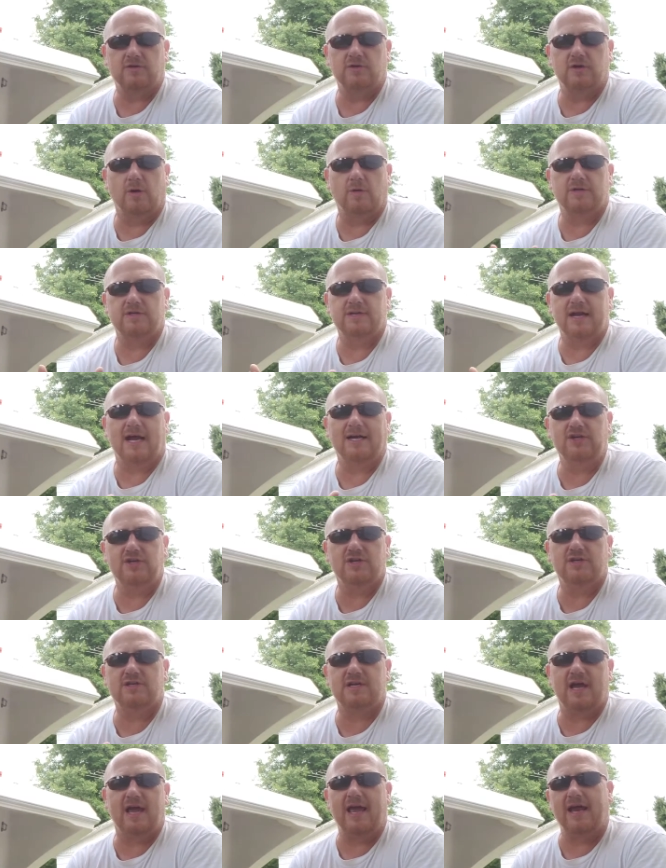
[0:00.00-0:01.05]
So it's not
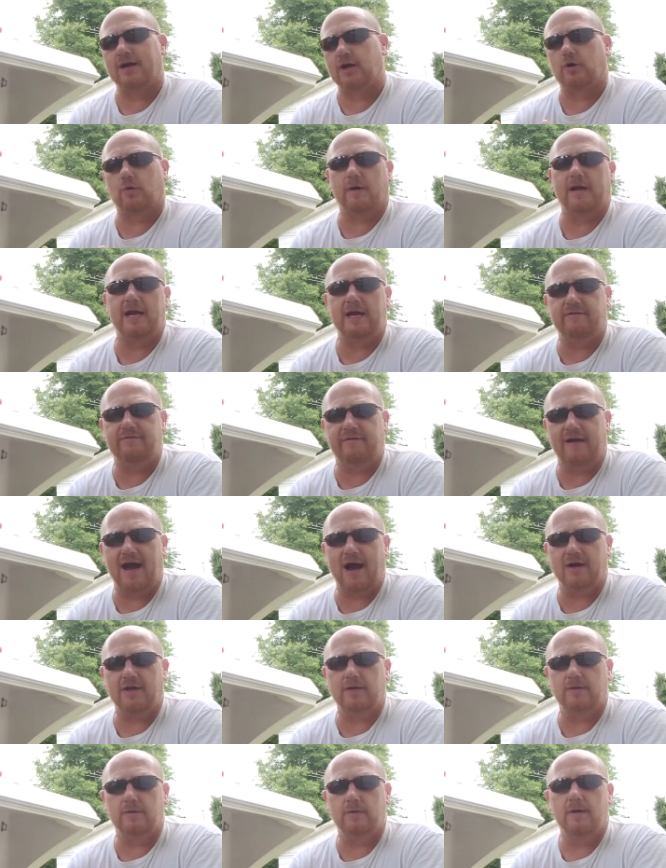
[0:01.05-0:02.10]
just an agreed
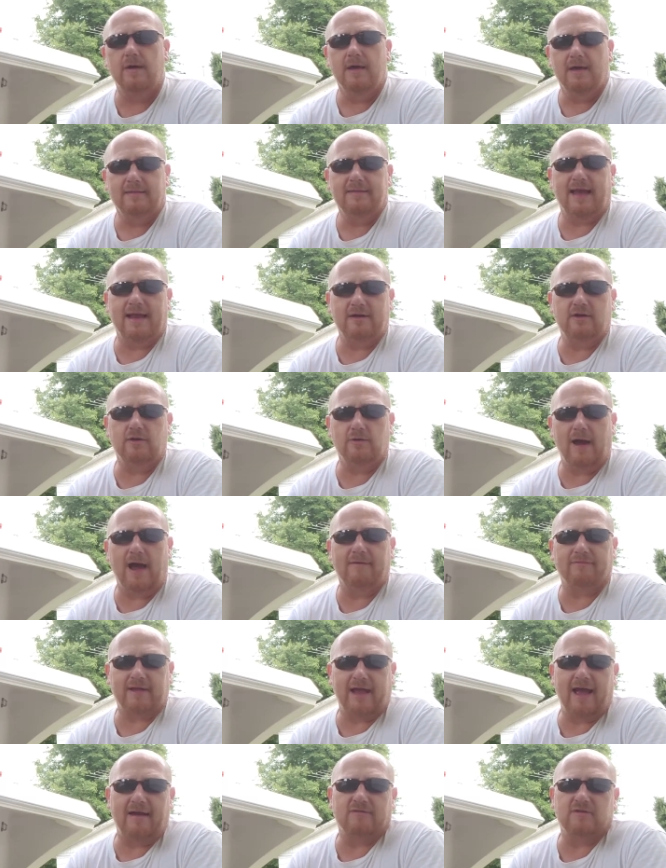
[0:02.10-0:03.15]
value. They do
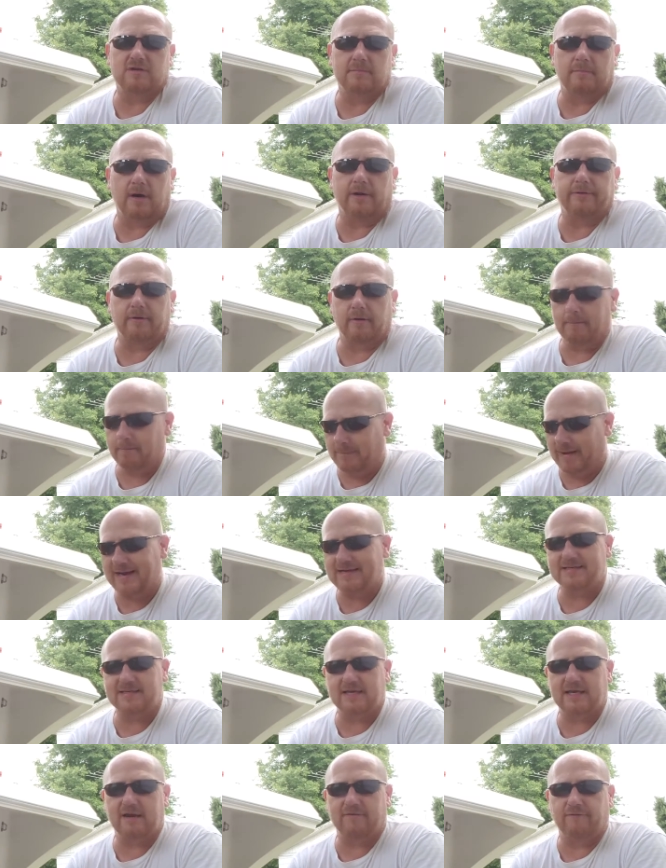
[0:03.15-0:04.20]
have to have some other
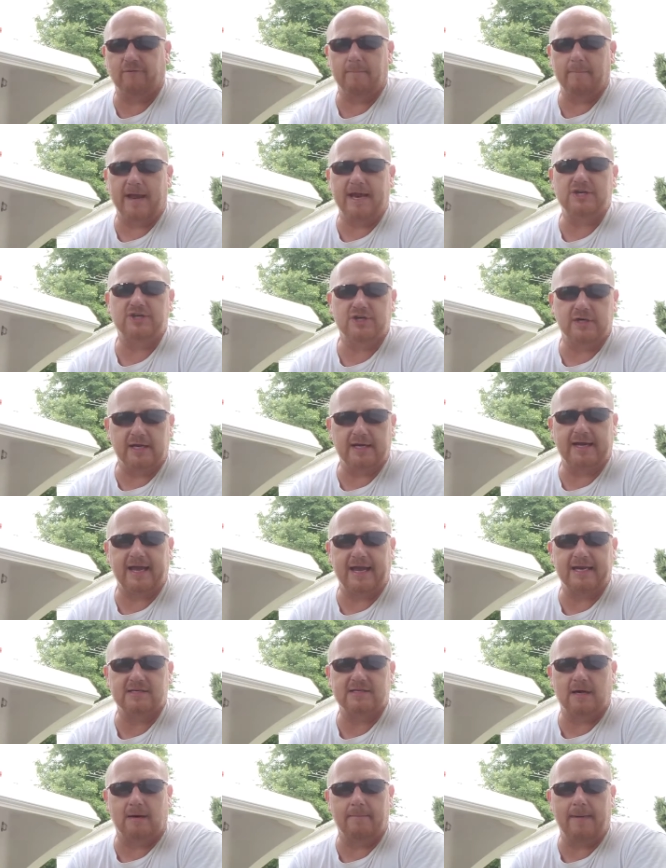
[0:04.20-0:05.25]
basic information in
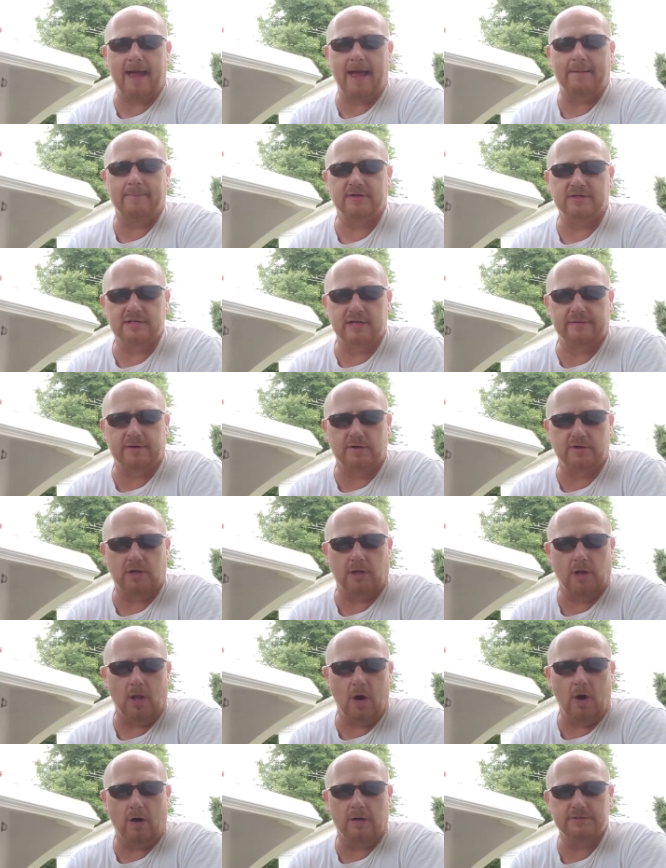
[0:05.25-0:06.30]
case something happens and there's a
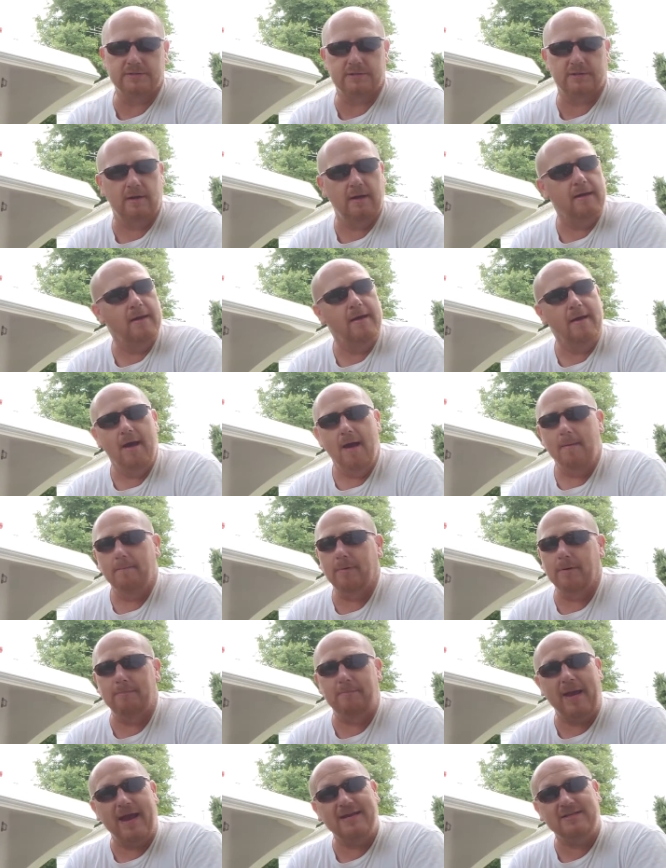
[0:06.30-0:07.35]
loss.
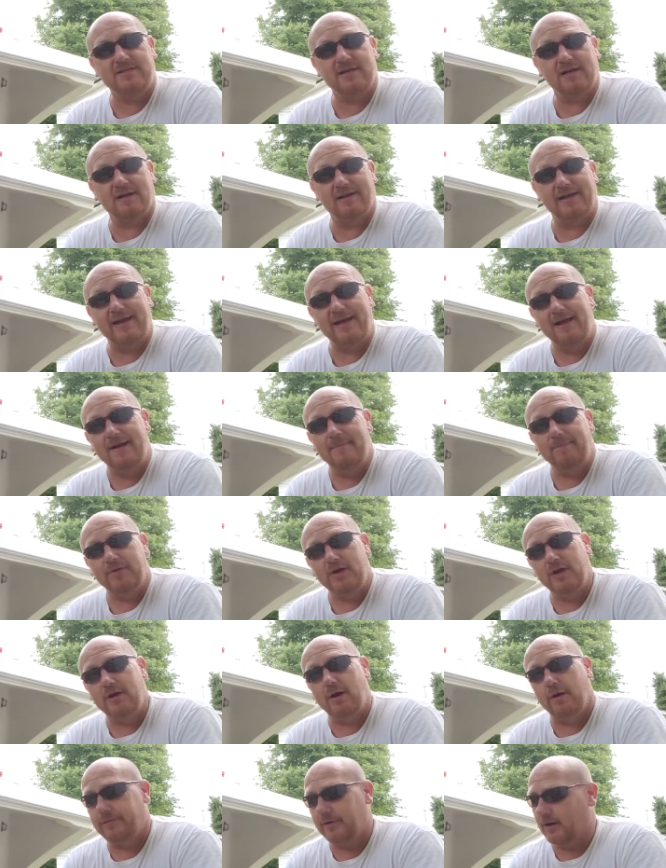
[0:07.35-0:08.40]
But basically,
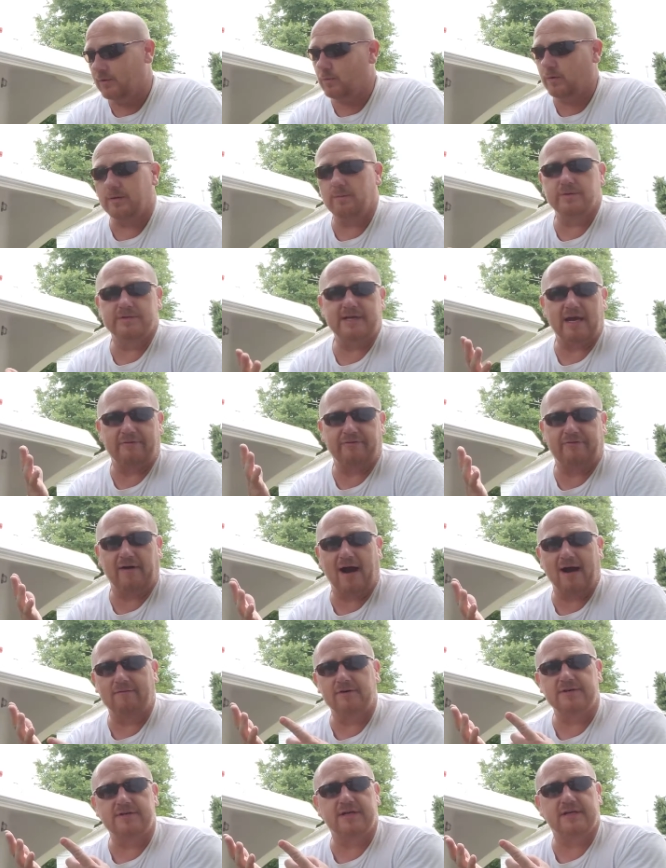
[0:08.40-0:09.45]
you know, there what was that,
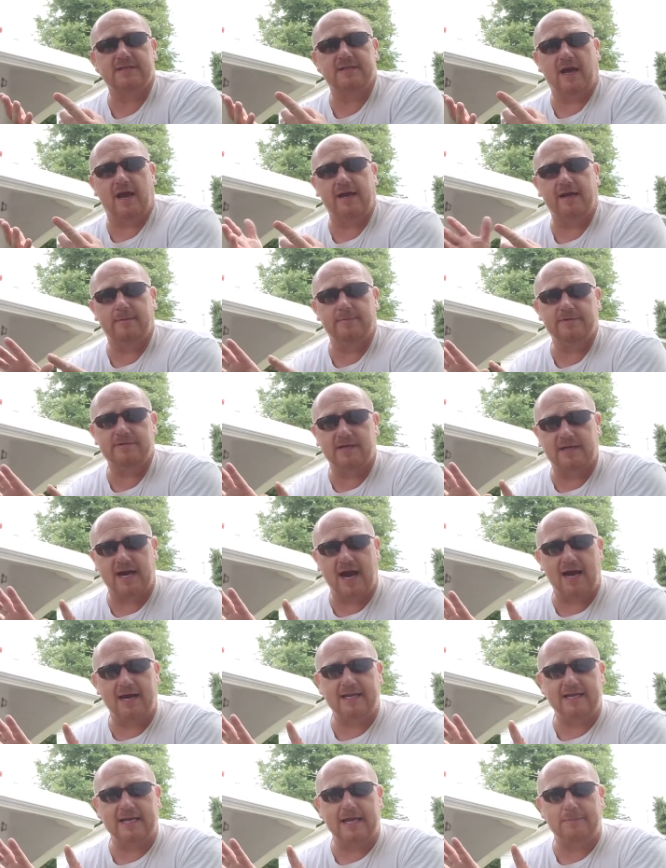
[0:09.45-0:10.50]
five or six items to
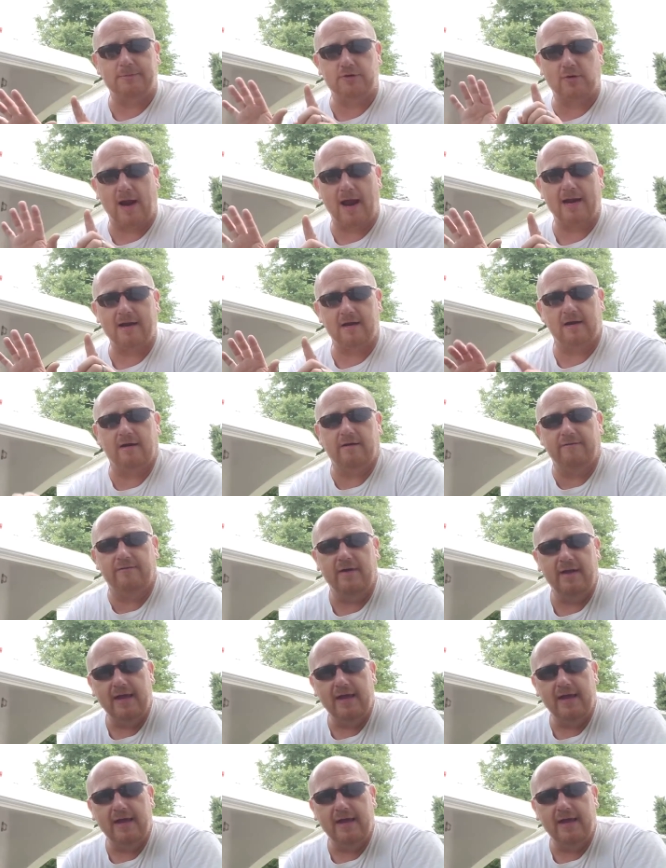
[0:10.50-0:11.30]
kind of keep track of?